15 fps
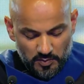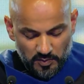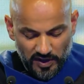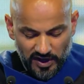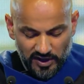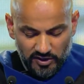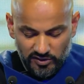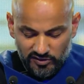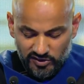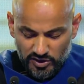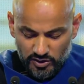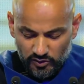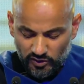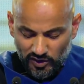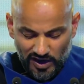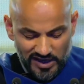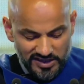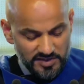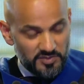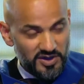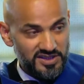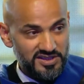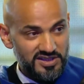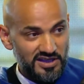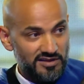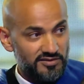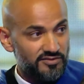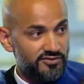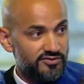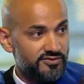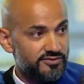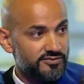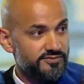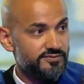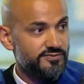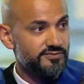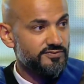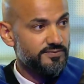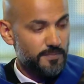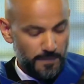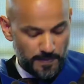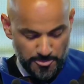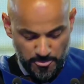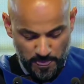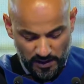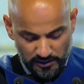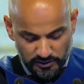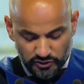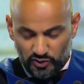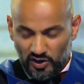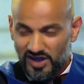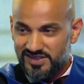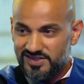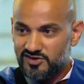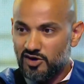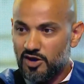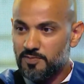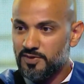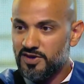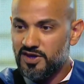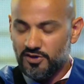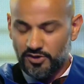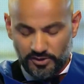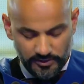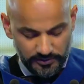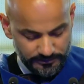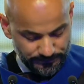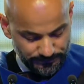But I continue to ask myself, do I stop here?